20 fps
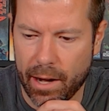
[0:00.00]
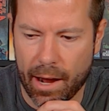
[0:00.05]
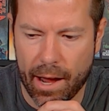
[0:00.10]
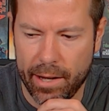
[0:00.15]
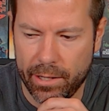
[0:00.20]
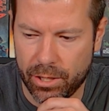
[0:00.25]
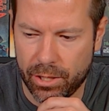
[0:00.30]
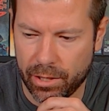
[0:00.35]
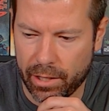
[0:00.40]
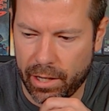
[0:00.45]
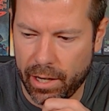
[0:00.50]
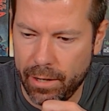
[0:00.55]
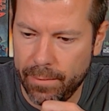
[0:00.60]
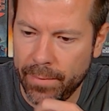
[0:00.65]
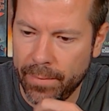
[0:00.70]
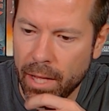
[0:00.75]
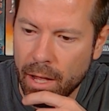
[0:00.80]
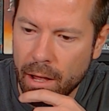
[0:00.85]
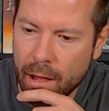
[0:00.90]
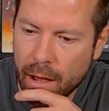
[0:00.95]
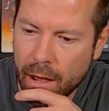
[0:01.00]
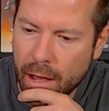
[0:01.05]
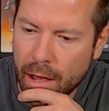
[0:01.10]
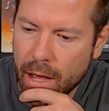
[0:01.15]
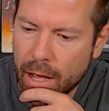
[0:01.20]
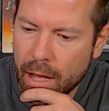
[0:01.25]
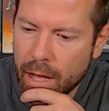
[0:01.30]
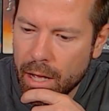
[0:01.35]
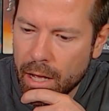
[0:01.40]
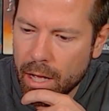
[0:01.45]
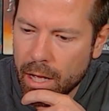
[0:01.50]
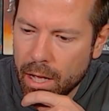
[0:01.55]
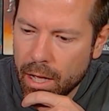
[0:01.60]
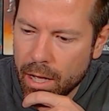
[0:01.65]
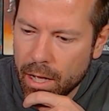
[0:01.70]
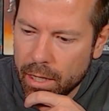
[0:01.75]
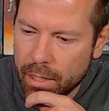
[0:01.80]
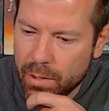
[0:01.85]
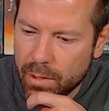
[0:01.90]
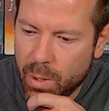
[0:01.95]
I sure can.
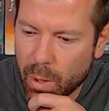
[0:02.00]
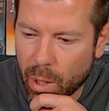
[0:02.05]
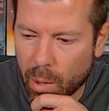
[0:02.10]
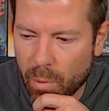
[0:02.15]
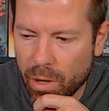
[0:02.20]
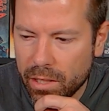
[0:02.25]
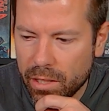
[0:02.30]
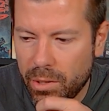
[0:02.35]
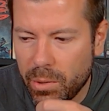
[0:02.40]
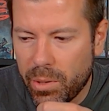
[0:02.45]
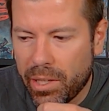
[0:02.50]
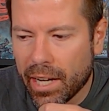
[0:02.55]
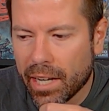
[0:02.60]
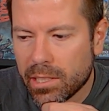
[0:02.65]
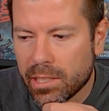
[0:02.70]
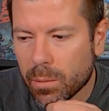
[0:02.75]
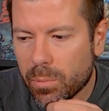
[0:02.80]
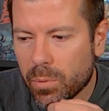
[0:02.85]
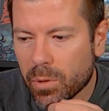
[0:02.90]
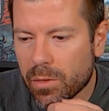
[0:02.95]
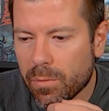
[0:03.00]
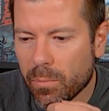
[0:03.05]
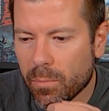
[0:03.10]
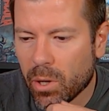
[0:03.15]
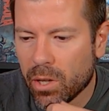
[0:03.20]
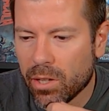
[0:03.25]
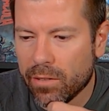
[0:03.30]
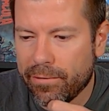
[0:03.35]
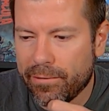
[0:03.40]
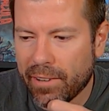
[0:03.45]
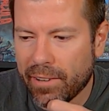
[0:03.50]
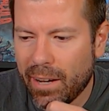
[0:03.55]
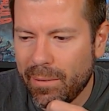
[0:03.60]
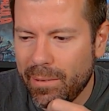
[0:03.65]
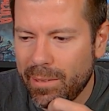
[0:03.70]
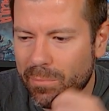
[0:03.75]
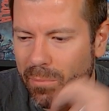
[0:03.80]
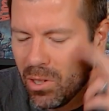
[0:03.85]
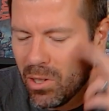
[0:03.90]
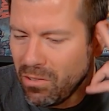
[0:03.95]
Do I want to catch up with Murph? I
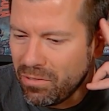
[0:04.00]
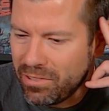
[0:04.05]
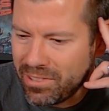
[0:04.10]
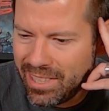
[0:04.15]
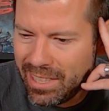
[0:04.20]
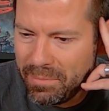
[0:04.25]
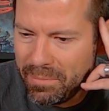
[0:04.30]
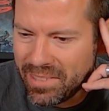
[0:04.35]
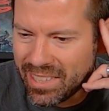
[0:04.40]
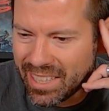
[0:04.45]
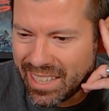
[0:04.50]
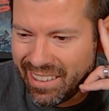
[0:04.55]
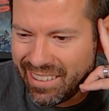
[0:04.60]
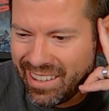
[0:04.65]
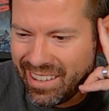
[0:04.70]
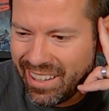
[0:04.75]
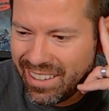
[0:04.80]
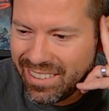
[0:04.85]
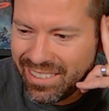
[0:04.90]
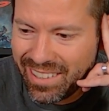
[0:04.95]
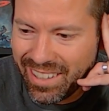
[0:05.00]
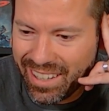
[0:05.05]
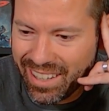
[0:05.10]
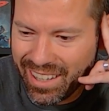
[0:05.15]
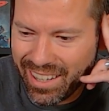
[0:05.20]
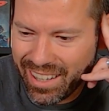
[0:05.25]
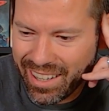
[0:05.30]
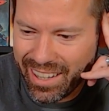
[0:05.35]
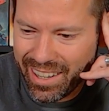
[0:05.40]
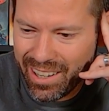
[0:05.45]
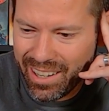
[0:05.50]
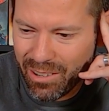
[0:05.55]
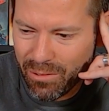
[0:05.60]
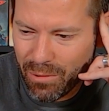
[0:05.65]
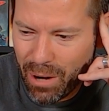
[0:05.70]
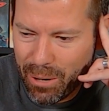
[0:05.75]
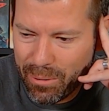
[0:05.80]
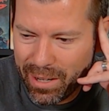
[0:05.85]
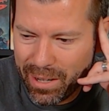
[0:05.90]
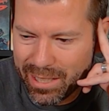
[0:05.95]
mean, Murph seems like a nice guy.
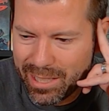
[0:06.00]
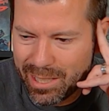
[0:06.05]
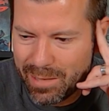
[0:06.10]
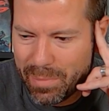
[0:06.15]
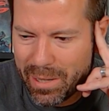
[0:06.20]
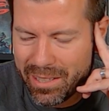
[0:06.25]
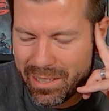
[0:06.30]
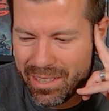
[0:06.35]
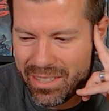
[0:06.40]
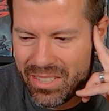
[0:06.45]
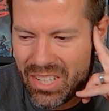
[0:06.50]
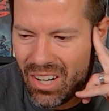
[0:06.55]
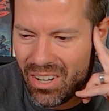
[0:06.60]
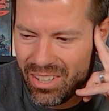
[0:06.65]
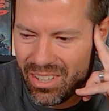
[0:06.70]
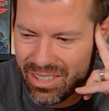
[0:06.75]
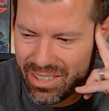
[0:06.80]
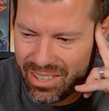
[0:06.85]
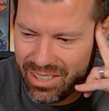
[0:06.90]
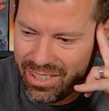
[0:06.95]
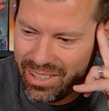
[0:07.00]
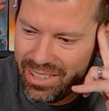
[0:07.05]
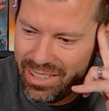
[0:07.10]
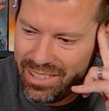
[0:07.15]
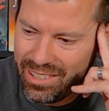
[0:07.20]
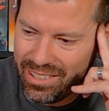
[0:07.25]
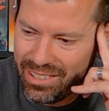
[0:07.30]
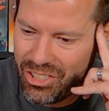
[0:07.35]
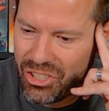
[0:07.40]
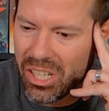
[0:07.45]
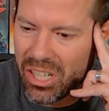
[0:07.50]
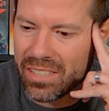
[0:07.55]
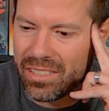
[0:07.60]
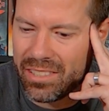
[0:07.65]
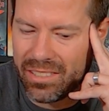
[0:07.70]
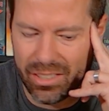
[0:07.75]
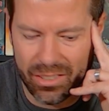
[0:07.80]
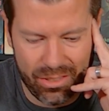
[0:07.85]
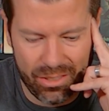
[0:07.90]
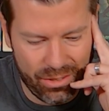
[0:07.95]
Why would I spend $1
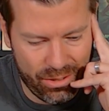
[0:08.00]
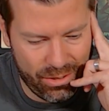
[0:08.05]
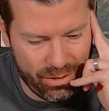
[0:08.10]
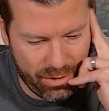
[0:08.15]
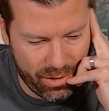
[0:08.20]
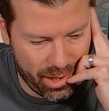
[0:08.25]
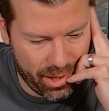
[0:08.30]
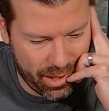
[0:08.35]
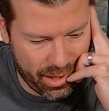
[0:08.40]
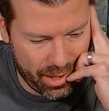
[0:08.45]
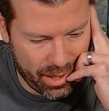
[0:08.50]
just to...